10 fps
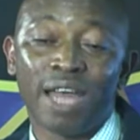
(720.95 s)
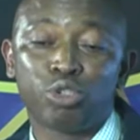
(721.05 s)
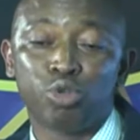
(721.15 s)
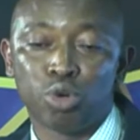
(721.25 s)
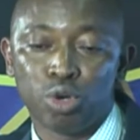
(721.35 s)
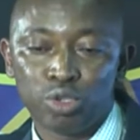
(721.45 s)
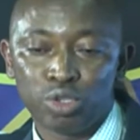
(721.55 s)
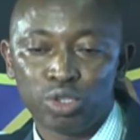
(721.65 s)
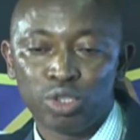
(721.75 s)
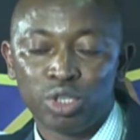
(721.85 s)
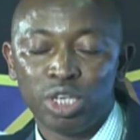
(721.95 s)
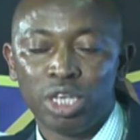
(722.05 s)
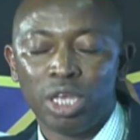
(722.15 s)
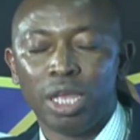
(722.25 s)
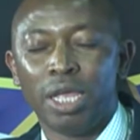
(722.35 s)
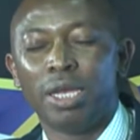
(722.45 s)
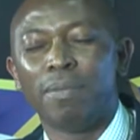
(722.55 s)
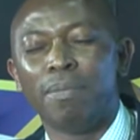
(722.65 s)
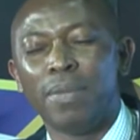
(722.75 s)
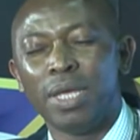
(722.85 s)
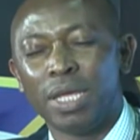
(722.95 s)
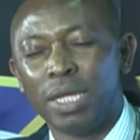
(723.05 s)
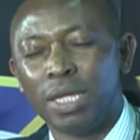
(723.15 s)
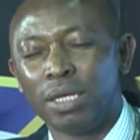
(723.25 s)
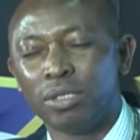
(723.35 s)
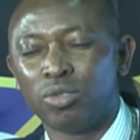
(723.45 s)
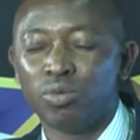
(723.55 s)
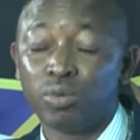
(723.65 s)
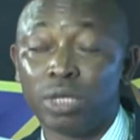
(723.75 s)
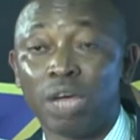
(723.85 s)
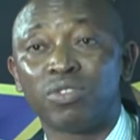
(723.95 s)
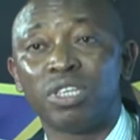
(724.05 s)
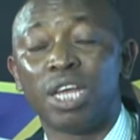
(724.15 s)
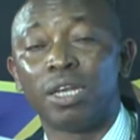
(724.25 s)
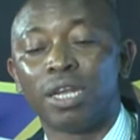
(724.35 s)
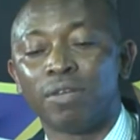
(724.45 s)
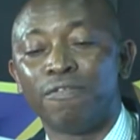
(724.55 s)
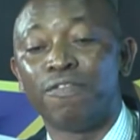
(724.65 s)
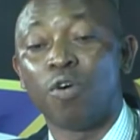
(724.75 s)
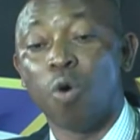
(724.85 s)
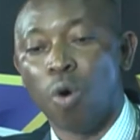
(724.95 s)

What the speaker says: to us in May 2004.